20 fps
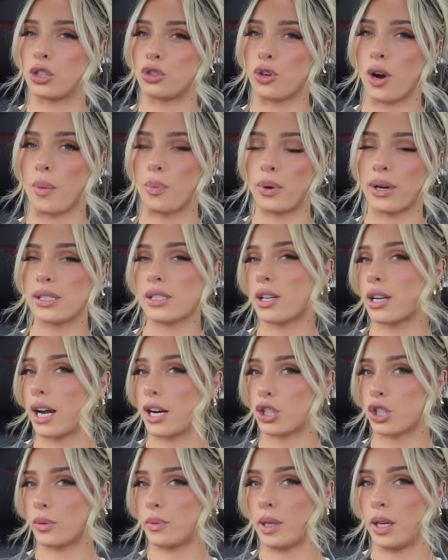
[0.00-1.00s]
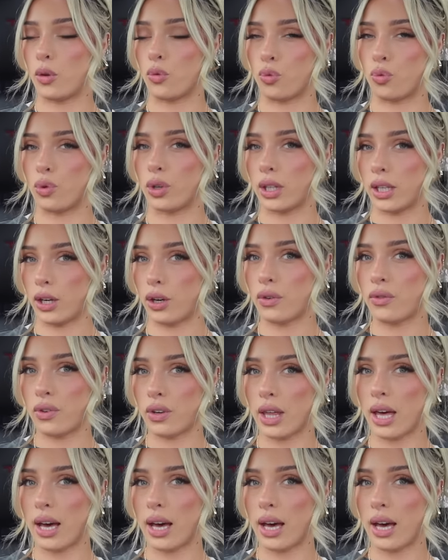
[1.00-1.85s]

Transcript: a drop waist could actually be really good for